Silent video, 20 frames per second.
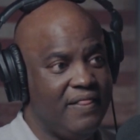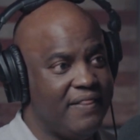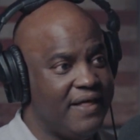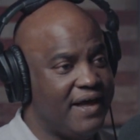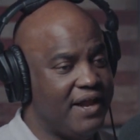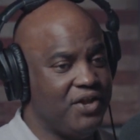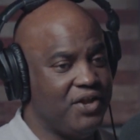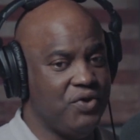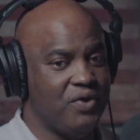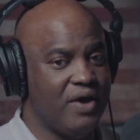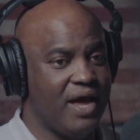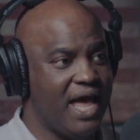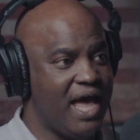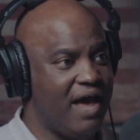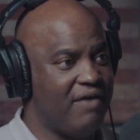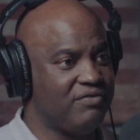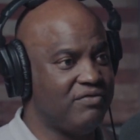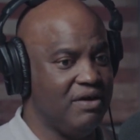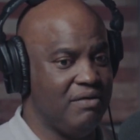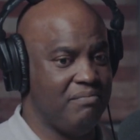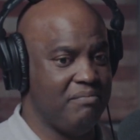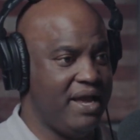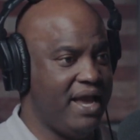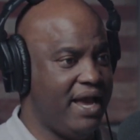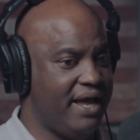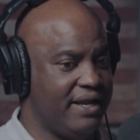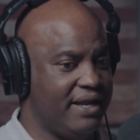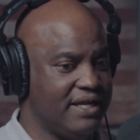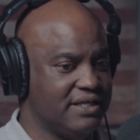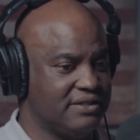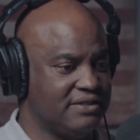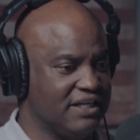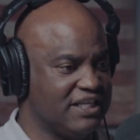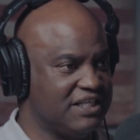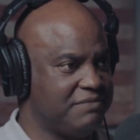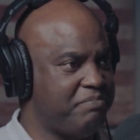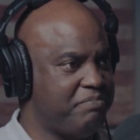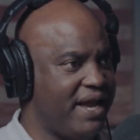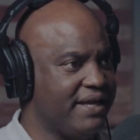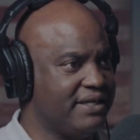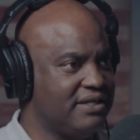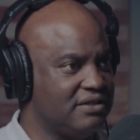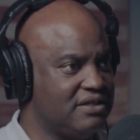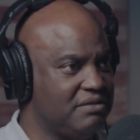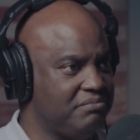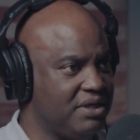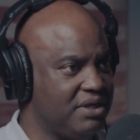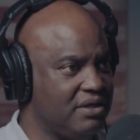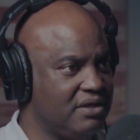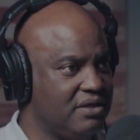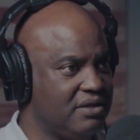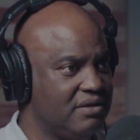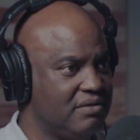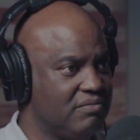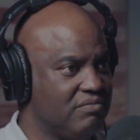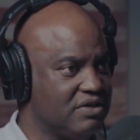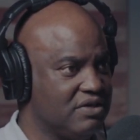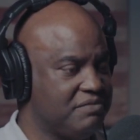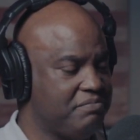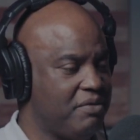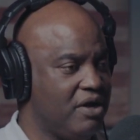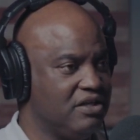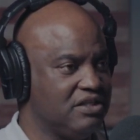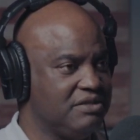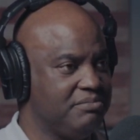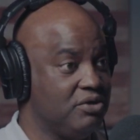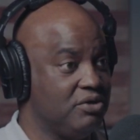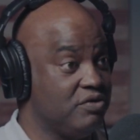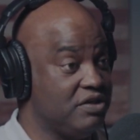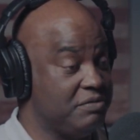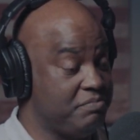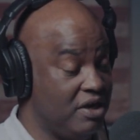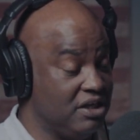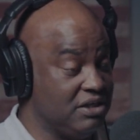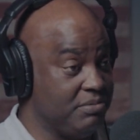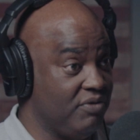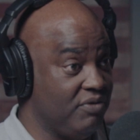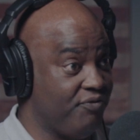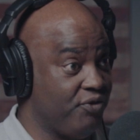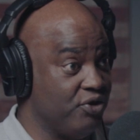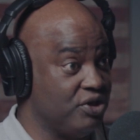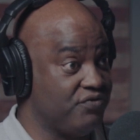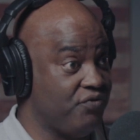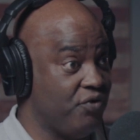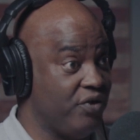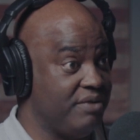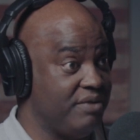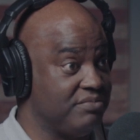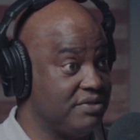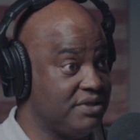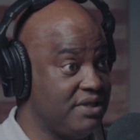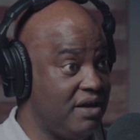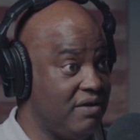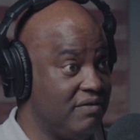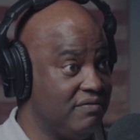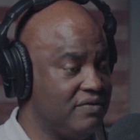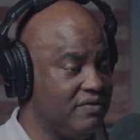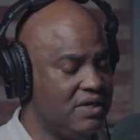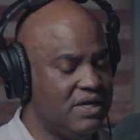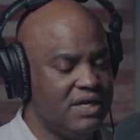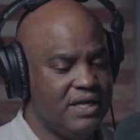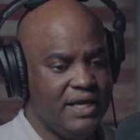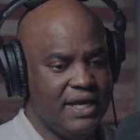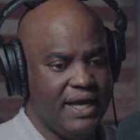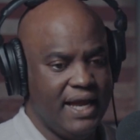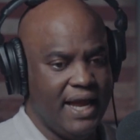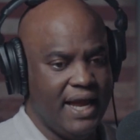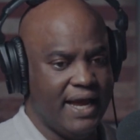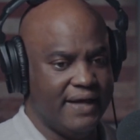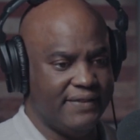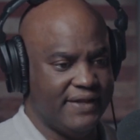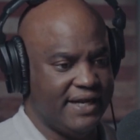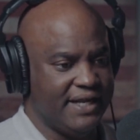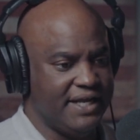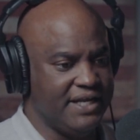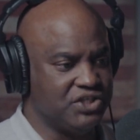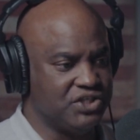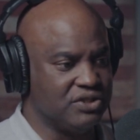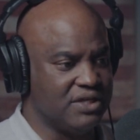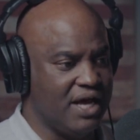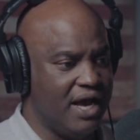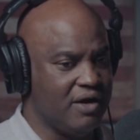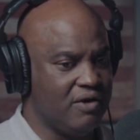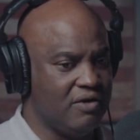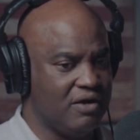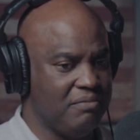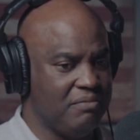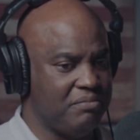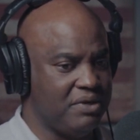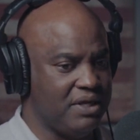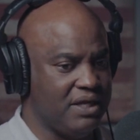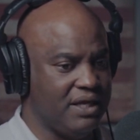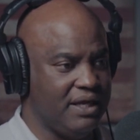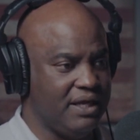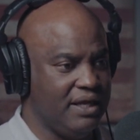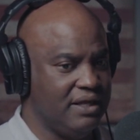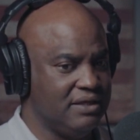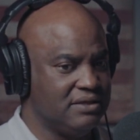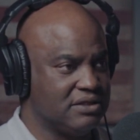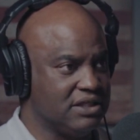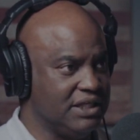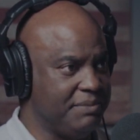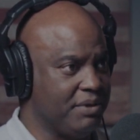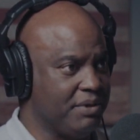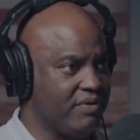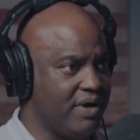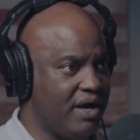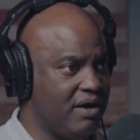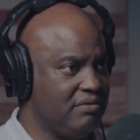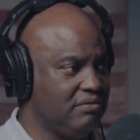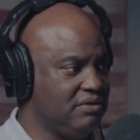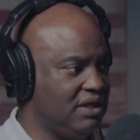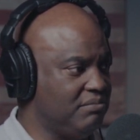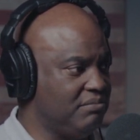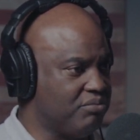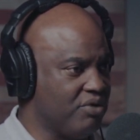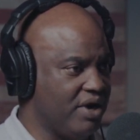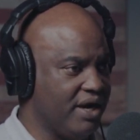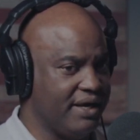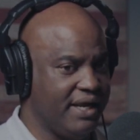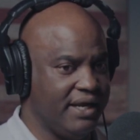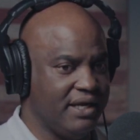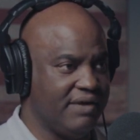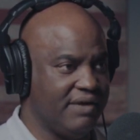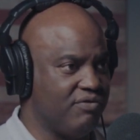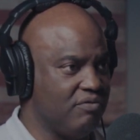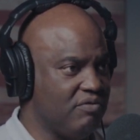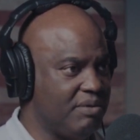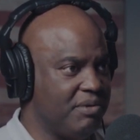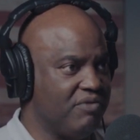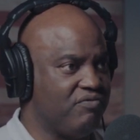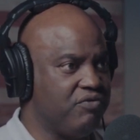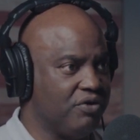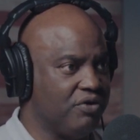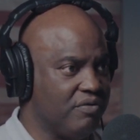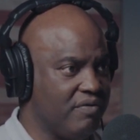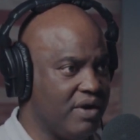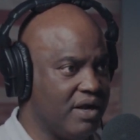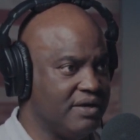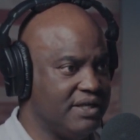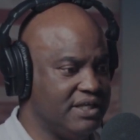That a man is expected to be responsible first for himself, and that he's not going to be sleeping around, impregnating different women, floating around.